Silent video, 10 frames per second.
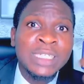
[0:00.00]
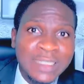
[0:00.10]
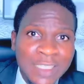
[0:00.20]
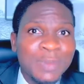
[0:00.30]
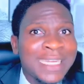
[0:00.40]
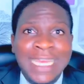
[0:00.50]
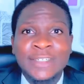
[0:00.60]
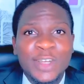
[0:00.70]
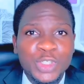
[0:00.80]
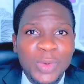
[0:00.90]
statement that he did
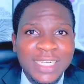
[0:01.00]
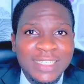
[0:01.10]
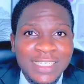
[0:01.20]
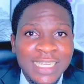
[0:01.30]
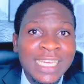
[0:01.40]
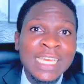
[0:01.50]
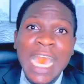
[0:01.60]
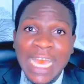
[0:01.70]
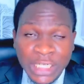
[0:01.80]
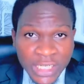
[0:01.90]
not do anything,
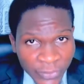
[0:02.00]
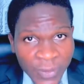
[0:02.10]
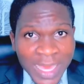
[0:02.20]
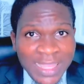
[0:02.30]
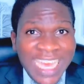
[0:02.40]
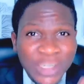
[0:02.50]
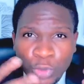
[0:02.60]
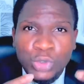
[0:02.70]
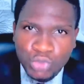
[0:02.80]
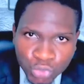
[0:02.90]
and the fact that he
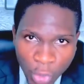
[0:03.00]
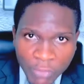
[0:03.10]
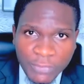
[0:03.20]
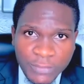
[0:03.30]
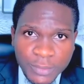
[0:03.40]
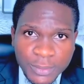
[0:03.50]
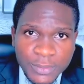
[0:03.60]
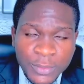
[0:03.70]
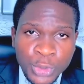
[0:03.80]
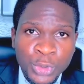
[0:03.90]
looks rough,
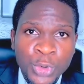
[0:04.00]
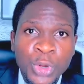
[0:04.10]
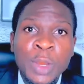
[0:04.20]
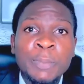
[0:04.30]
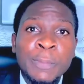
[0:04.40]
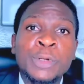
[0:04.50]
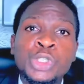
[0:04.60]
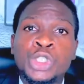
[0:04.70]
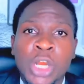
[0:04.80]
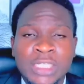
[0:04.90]
people
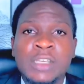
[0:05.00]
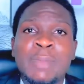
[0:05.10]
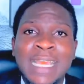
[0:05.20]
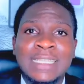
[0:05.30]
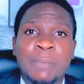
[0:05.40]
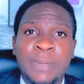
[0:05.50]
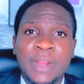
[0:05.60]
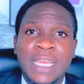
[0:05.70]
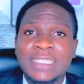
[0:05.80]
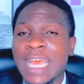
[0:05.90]
judge him by his
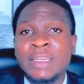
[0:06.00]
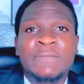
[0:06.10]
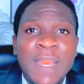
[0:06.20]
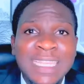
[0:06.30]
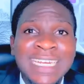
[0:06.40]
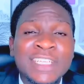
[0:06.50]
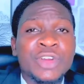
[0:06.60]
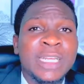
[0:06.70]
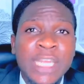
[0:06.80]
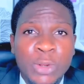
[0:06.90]
appearance, and the fact that there's
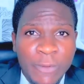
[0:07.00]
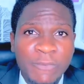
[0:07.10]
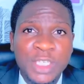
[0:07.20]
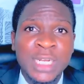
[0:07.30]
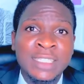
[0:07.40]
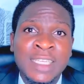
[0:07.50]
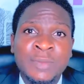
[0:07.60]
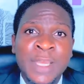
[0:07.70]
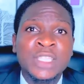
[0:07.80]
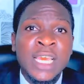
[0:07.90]
already a confessional
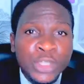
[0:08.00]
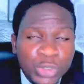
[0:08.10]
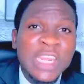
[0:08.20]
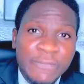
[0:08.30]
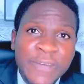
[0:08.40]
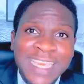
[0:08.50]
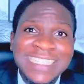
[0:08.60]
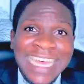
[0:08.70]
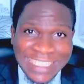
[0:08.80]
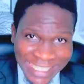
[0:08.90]
statement to the effect
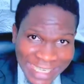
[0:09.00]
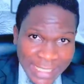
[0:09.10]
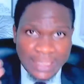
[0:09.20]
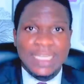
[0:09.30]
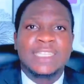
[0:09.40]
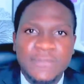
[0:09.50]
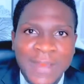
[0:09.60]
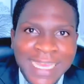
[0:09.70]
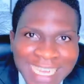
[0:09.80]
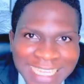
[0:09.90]
that he
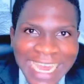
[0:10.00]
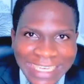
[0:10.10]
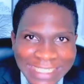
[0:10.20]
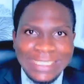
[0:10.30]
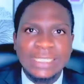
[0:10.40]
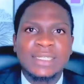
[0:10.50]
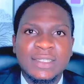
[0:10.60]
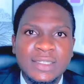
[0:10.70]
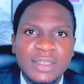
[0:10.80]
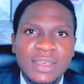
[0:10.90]
testified that he did it.